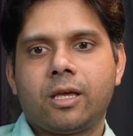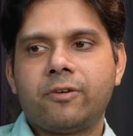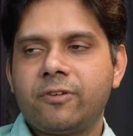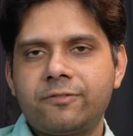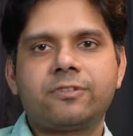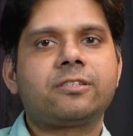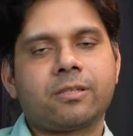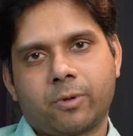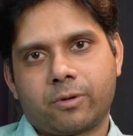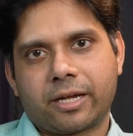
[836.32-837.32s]
even if there is
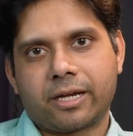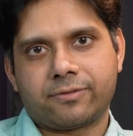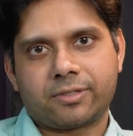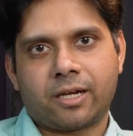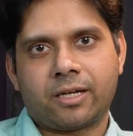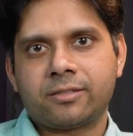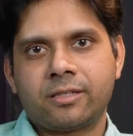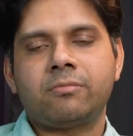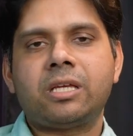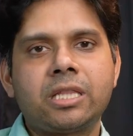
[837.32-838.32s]
a negative side,
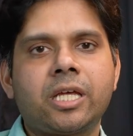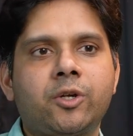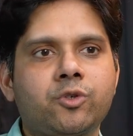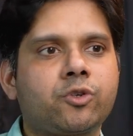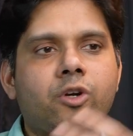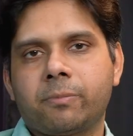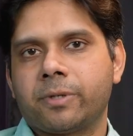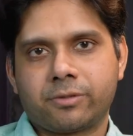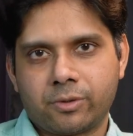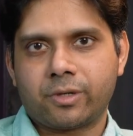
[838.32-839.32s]
doesn't mean that you should not
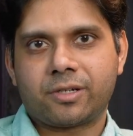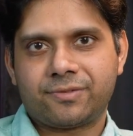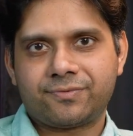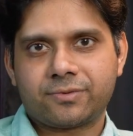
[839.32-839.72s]
pursue it.